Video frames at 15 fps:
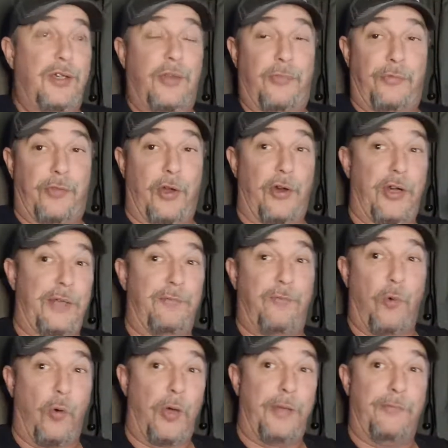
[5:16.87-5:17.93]
30,
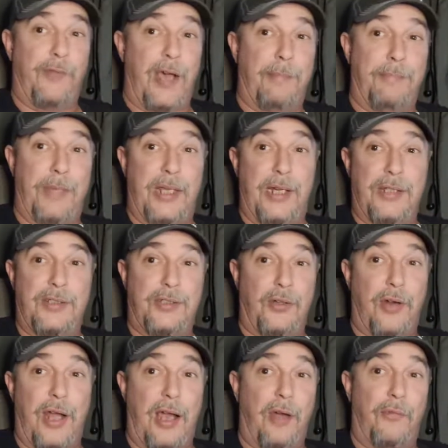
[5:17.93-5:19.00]
45 minutes or
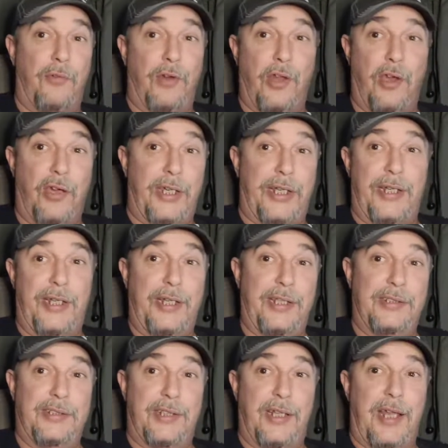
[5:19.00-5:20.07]
however long it
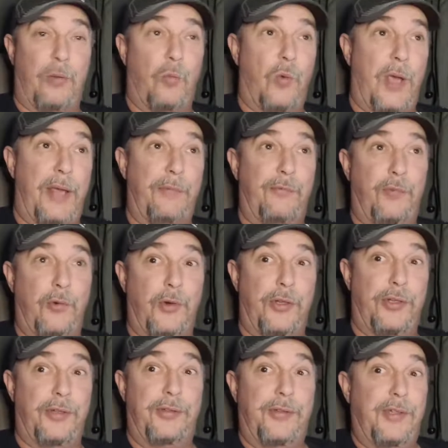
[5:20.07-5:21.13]
is, to like wait for
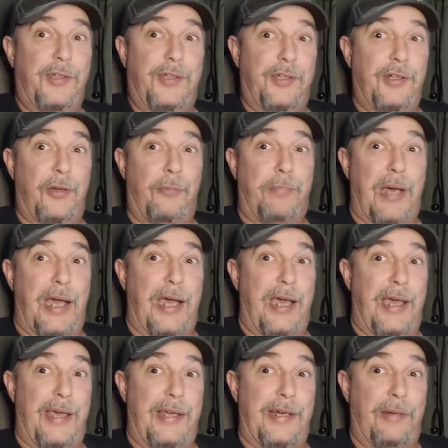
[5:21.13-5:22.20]
the,
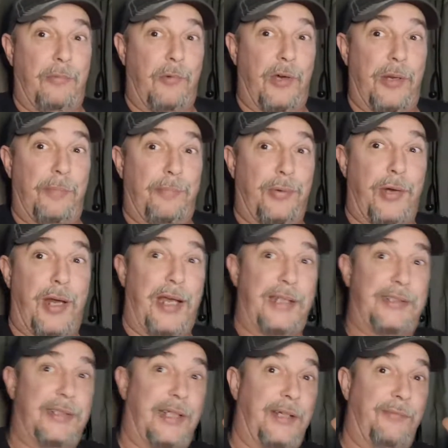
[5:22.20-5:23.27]
buy it at one
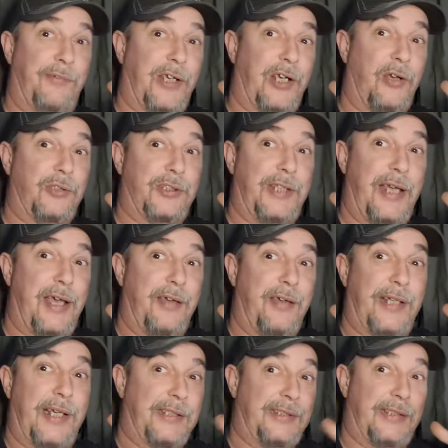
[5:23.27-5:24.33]
price, and if it goes down
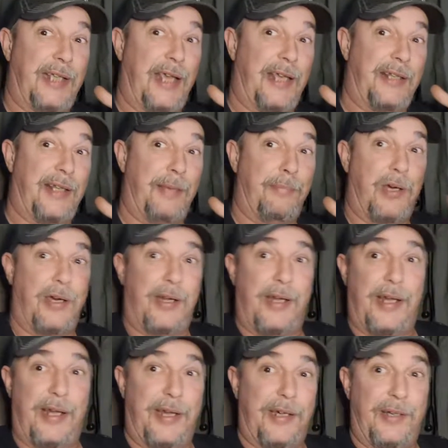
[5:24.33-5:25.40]
they could say they bought it
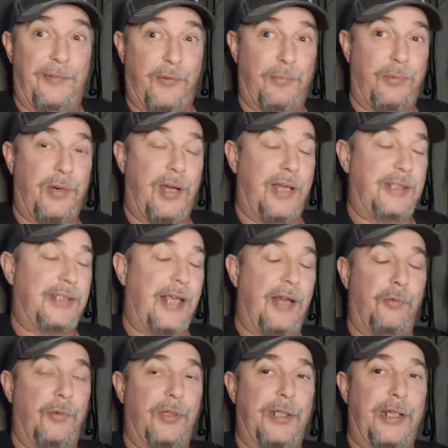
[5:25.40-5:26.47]
at a different price. I
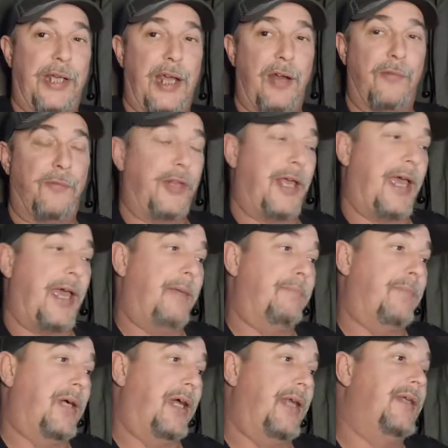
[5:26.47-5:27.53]
don't really care for that,
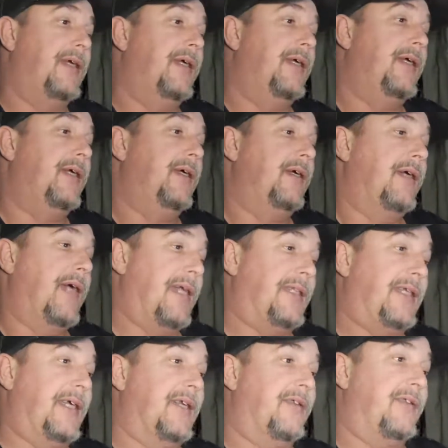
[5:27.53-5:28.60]
but at
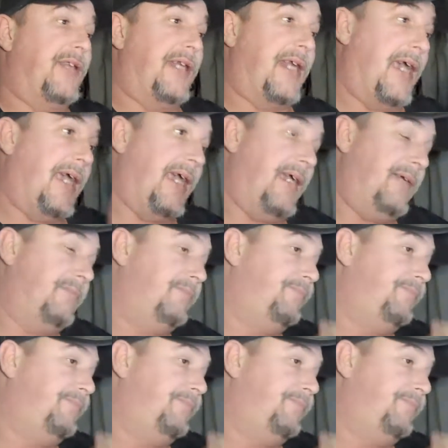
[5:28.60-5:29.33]
the end of the day,